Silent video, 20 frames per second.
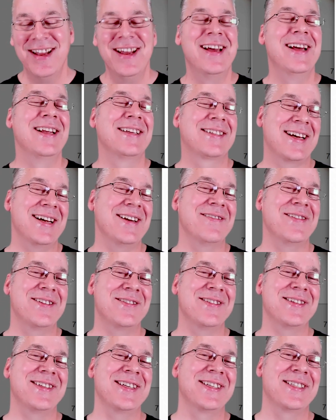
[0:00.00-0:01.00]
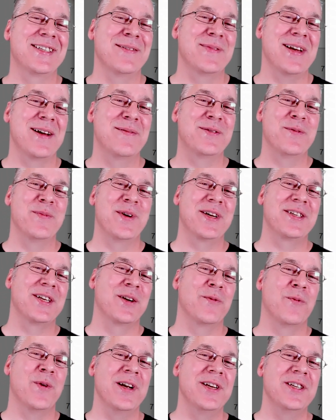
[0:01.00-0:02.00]
And it's kind of interesting. Sometimes you mix
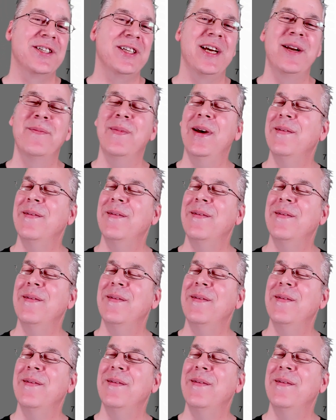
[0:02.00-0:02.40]
in one gene,